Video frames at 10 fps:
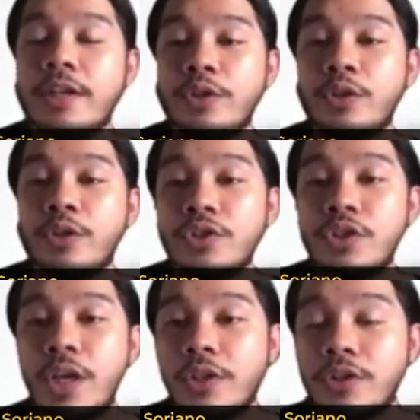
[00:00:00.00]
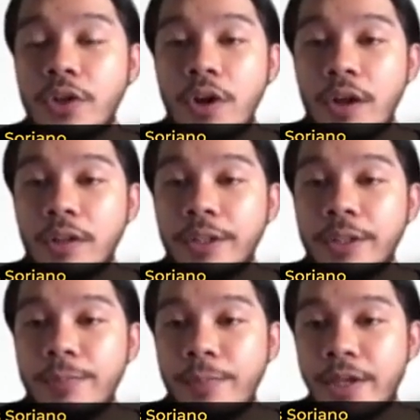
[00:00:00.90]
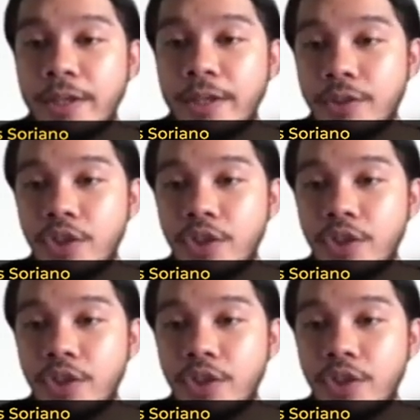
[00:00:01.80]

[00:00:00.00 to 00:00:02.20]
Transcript: You can change the color by